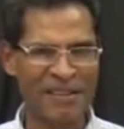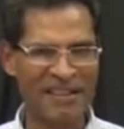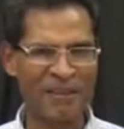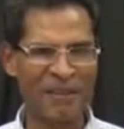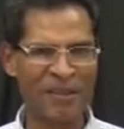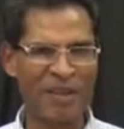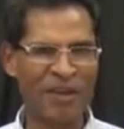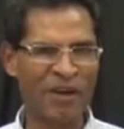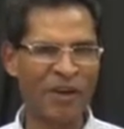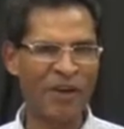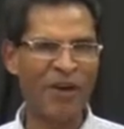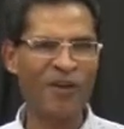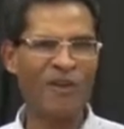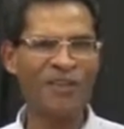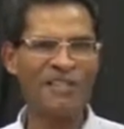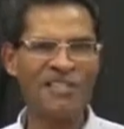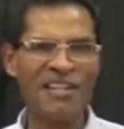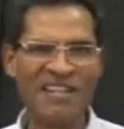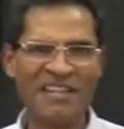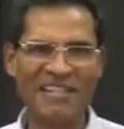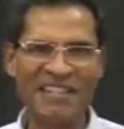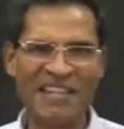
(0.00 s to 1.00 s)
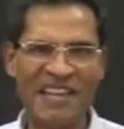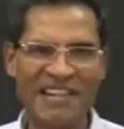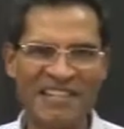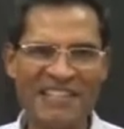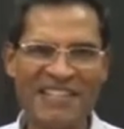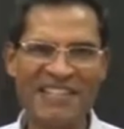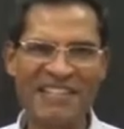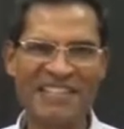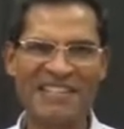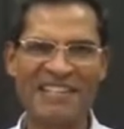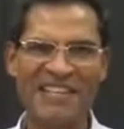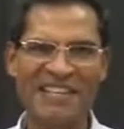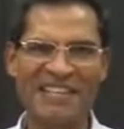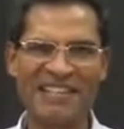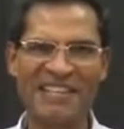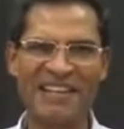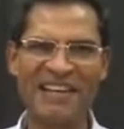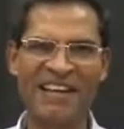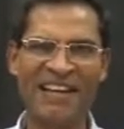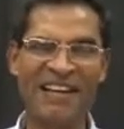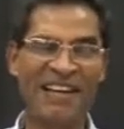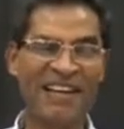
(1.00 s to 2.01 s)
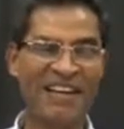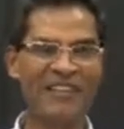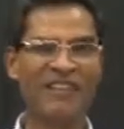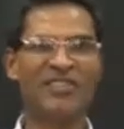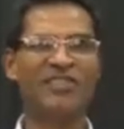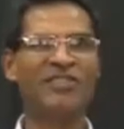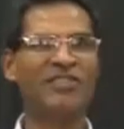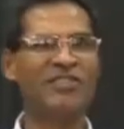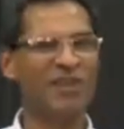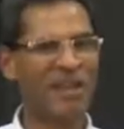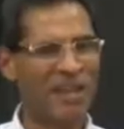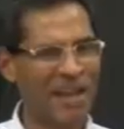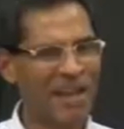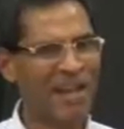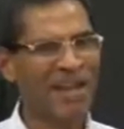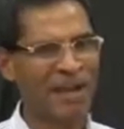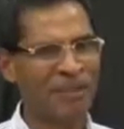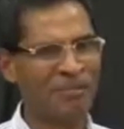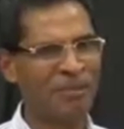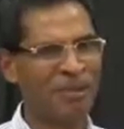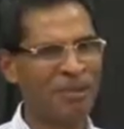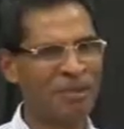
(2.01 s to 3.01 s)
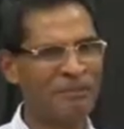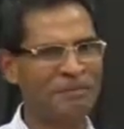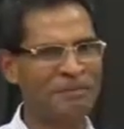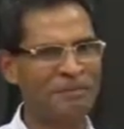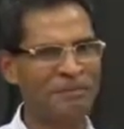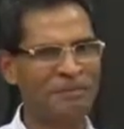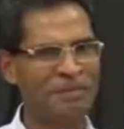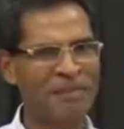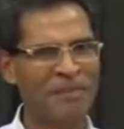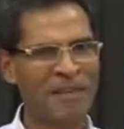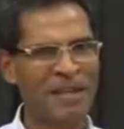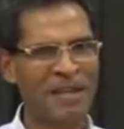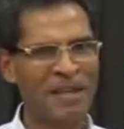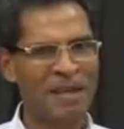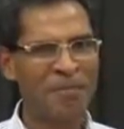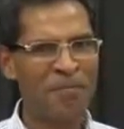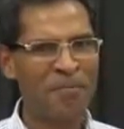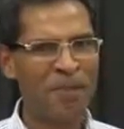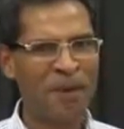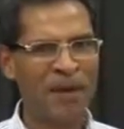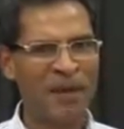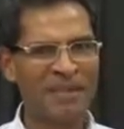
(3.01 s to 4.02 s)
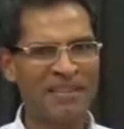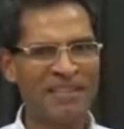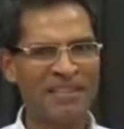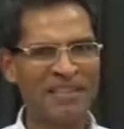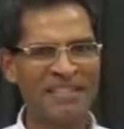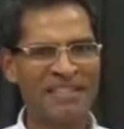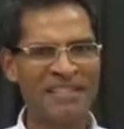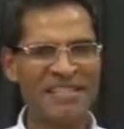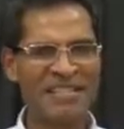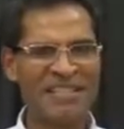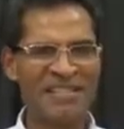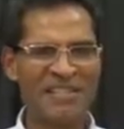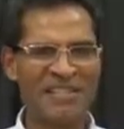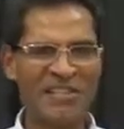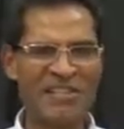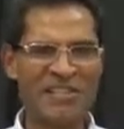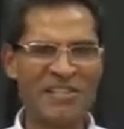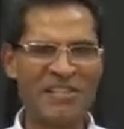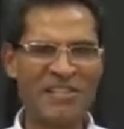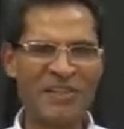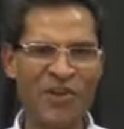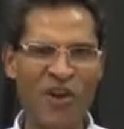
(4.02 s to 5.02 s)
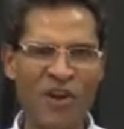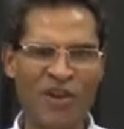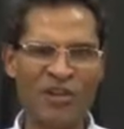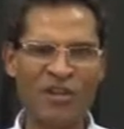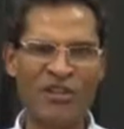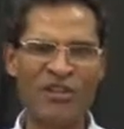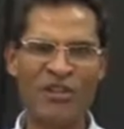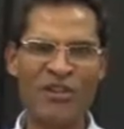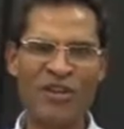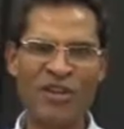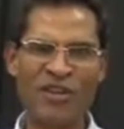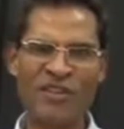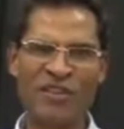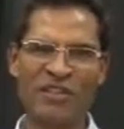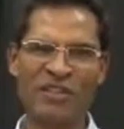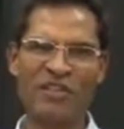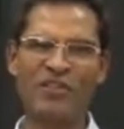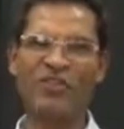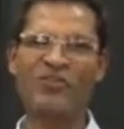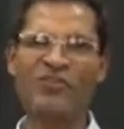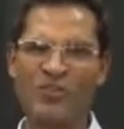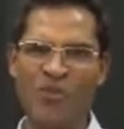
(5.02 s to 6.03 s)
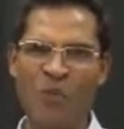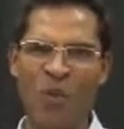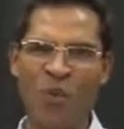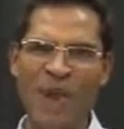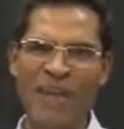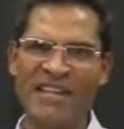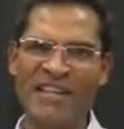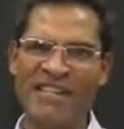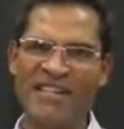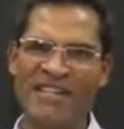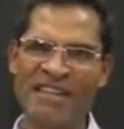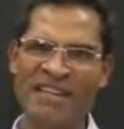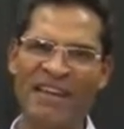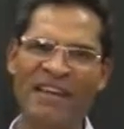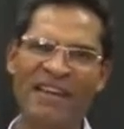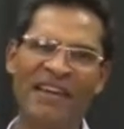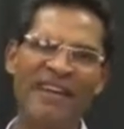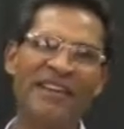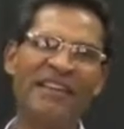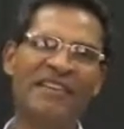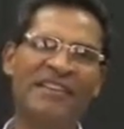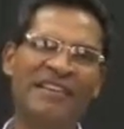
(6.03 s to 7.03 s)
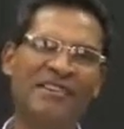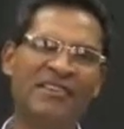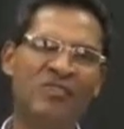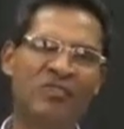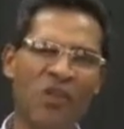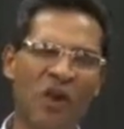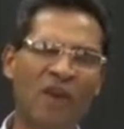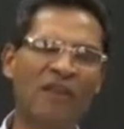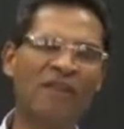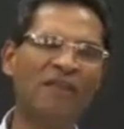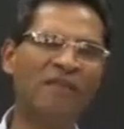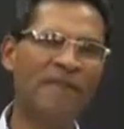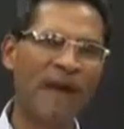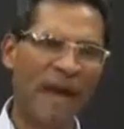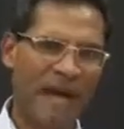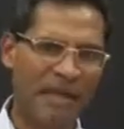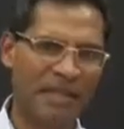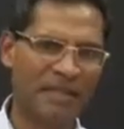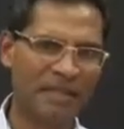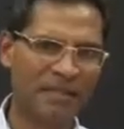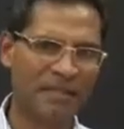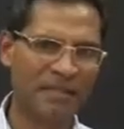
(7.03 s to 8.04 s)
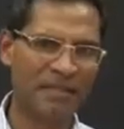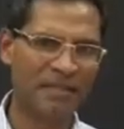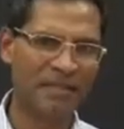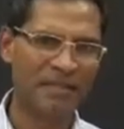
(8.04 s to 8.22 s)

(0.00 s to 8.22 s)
because it is consistent, it is reliable. But since it is not showing the true weight, it is not valid.